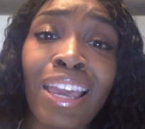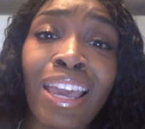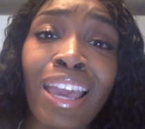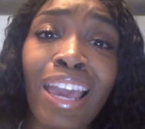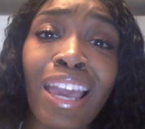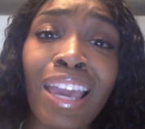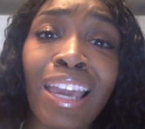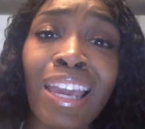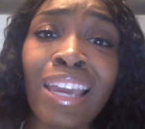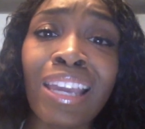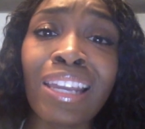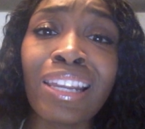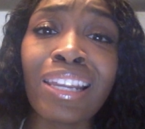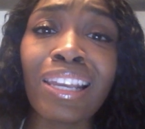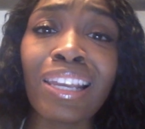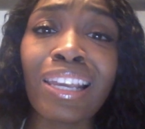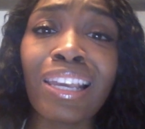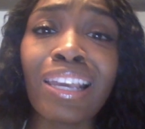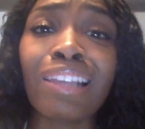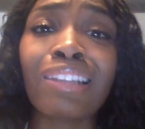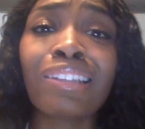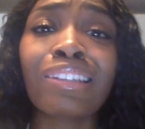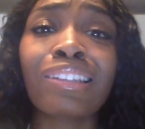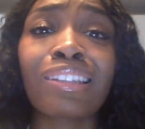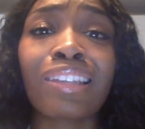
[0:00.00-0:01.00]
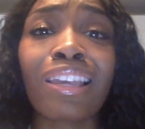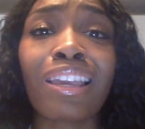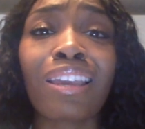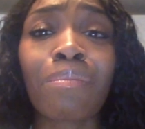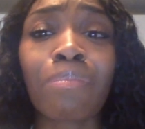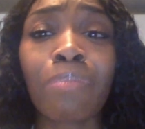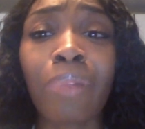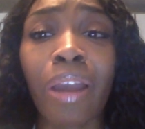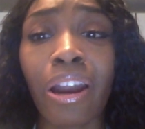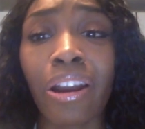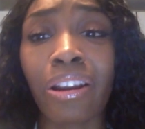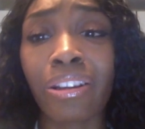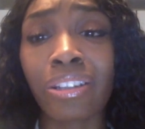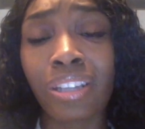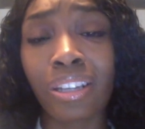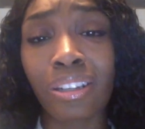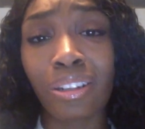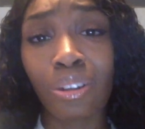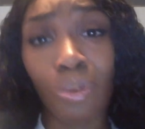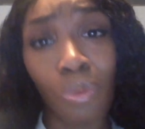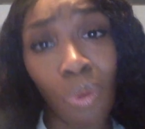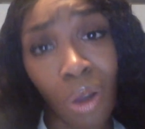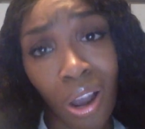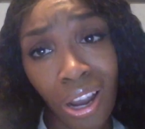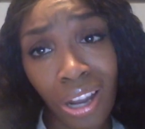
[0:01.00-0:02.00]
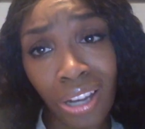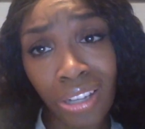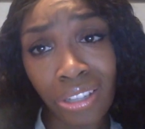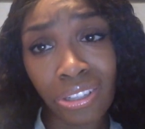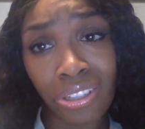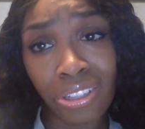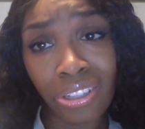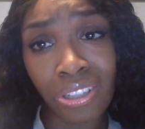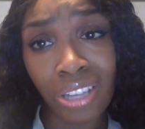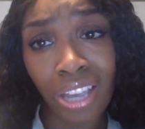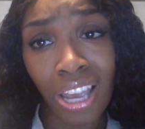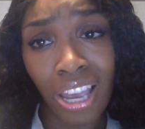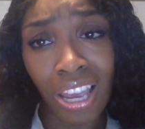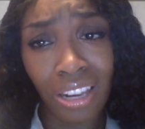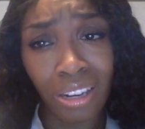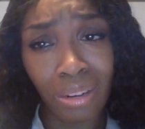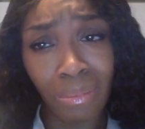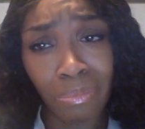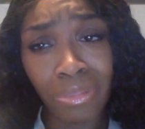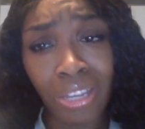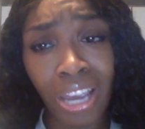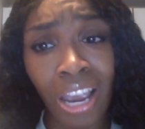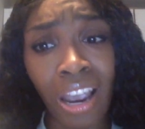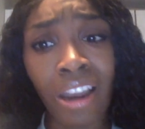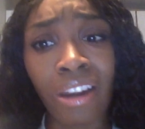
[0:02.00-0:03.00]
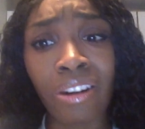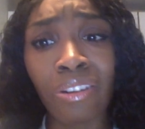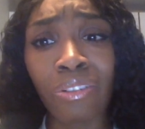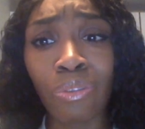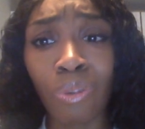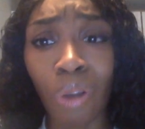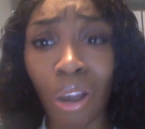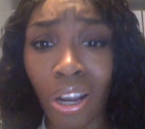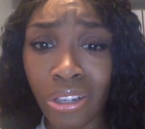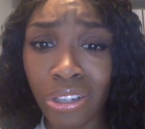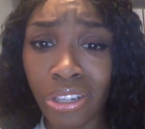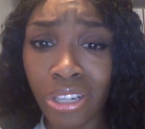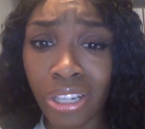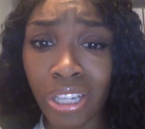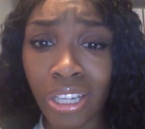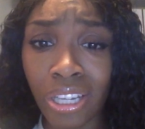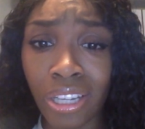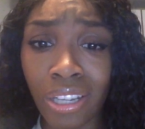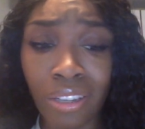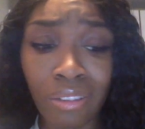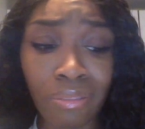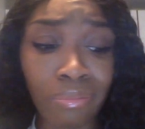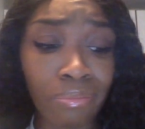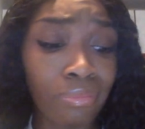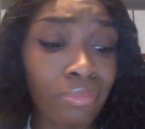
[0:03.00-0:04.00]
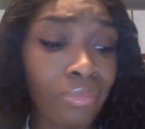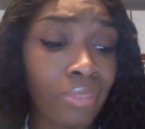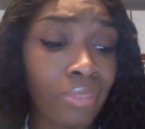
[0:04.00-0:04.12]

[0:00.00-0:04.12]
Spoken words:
and it's embarrassing to watch, and I'm tired of watching it.